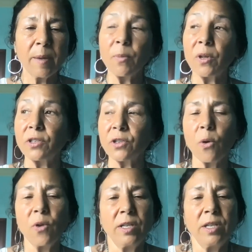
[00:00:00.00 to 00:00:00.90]
people, it's
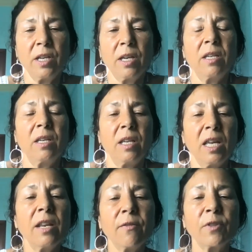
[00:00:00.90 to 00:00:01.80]
going to
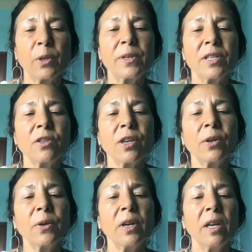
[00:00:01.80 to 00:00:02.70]
influence
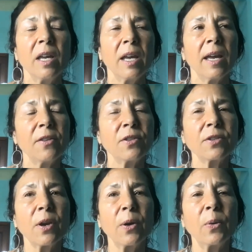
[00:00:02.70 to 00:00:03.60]
you. And
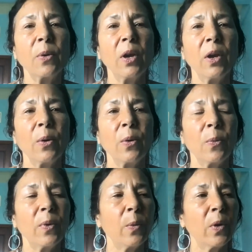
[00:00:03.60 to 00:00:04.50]
so
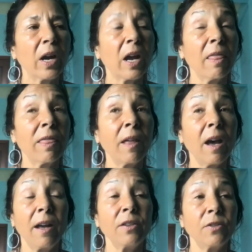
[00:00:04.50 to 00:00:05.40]
we work a
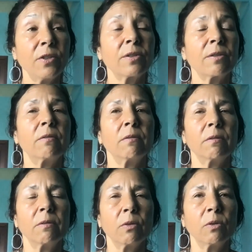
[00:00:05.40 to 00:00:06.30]
lot just
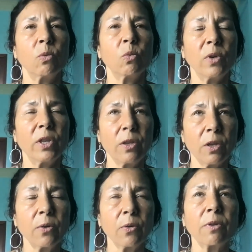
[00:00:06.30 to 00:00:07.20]
with
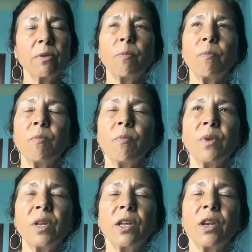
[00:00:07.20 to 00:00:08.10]
youth,
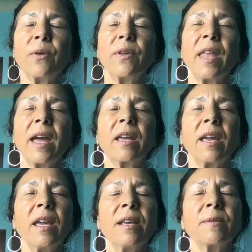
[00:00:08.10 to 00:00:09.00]
in that
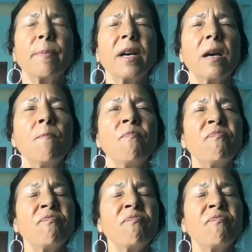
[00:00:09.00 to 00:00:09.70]
case. But